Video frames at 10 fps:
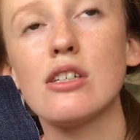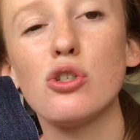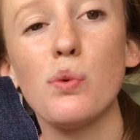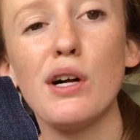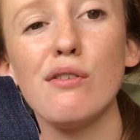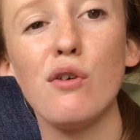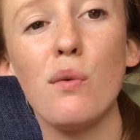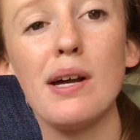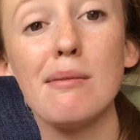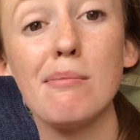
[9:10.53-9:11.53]
12 or
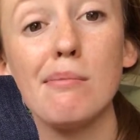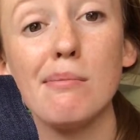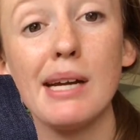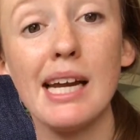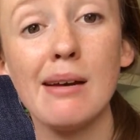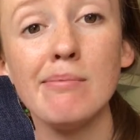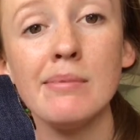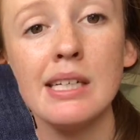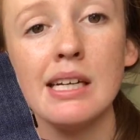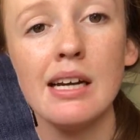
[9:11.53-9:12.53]
1 p.m.
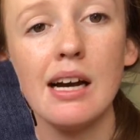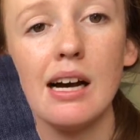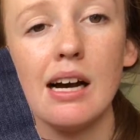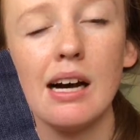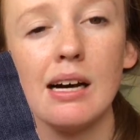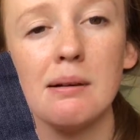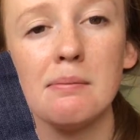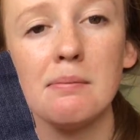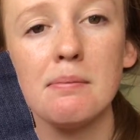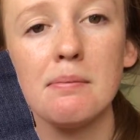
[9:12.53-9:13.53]

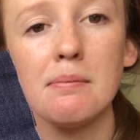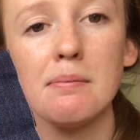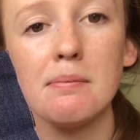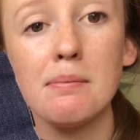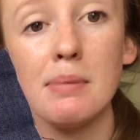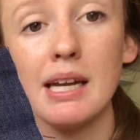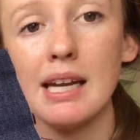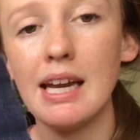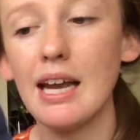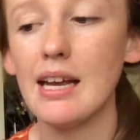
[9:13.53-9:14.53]
But
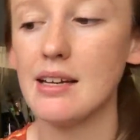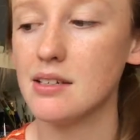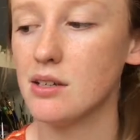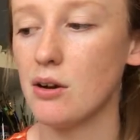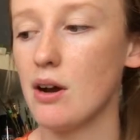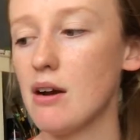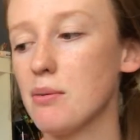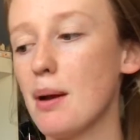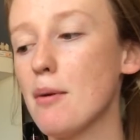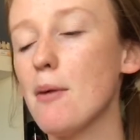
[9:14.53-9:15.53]
yeah, so
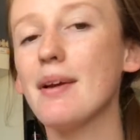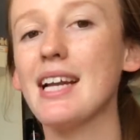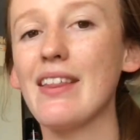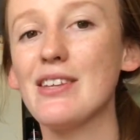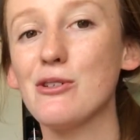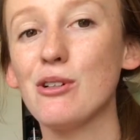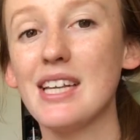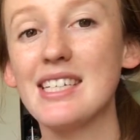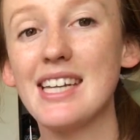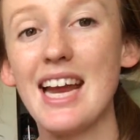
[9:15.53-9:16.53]
I'm hoping to get this all
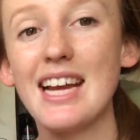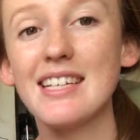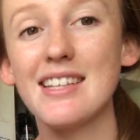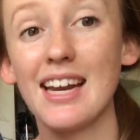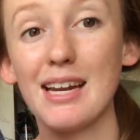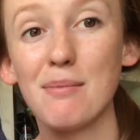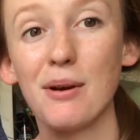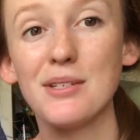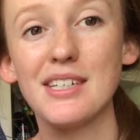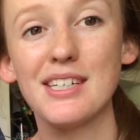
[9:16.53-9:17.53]
done today so that I can
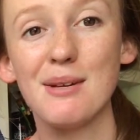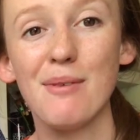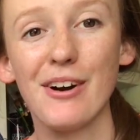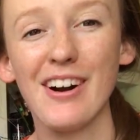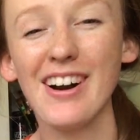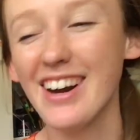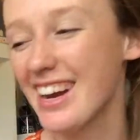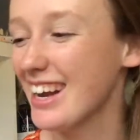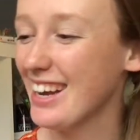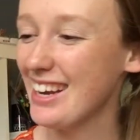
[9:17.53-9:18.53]
post it tomorrow.
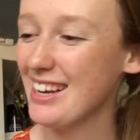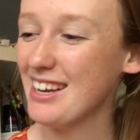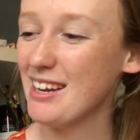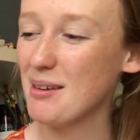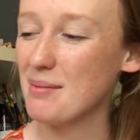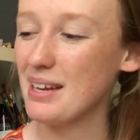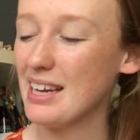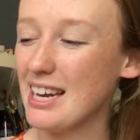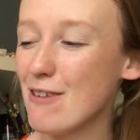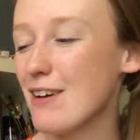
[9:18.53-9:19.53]

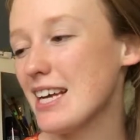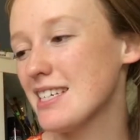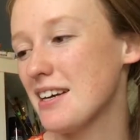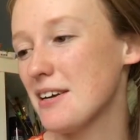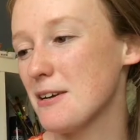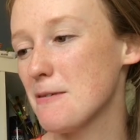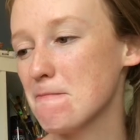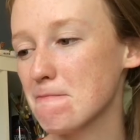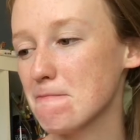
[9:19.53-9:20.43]
But if I don't,